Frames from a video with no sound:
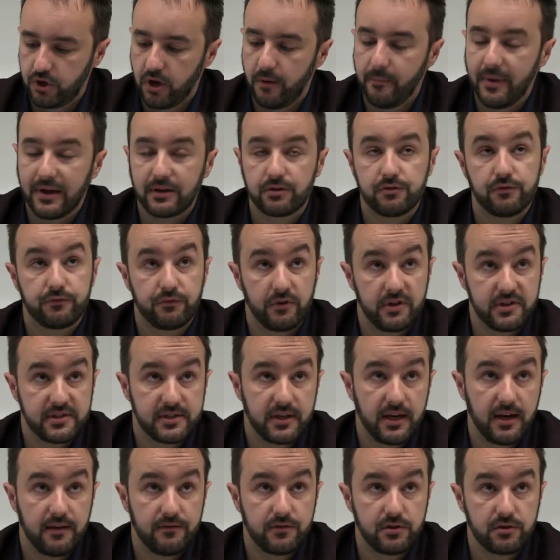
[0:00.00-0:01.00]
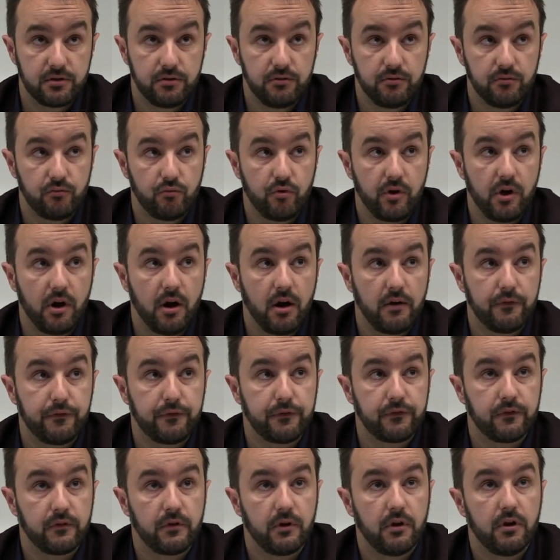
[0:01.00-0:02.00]
To come back to France Television, we
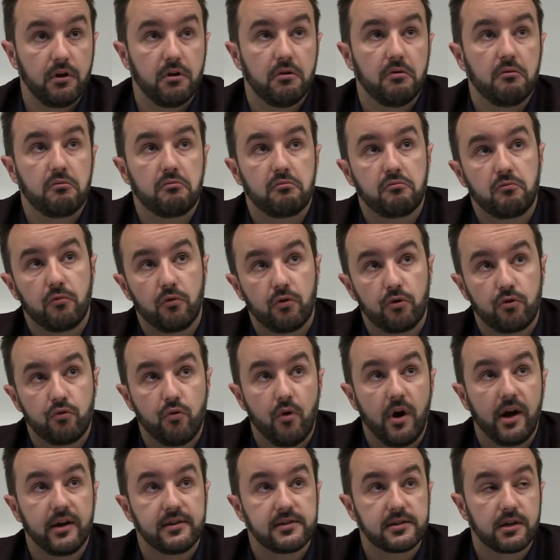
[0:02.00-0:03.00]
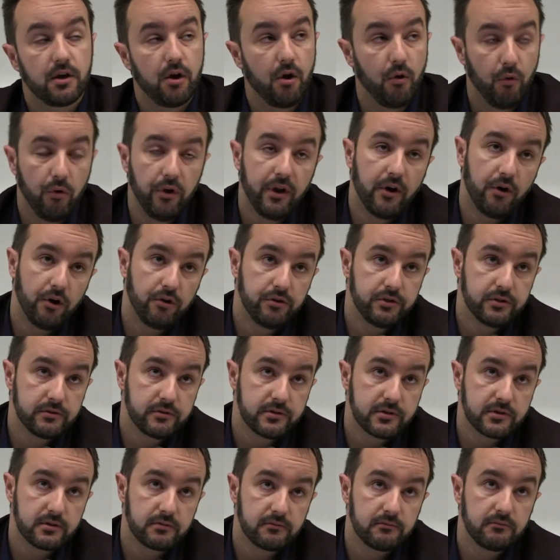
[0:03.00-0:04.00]
are quite old
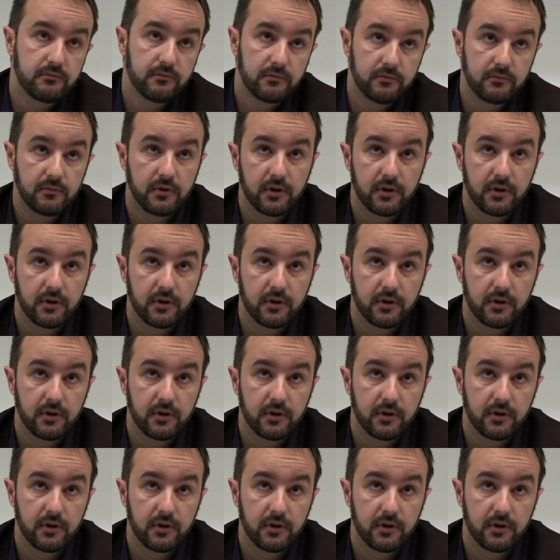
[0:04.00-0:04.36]
audience.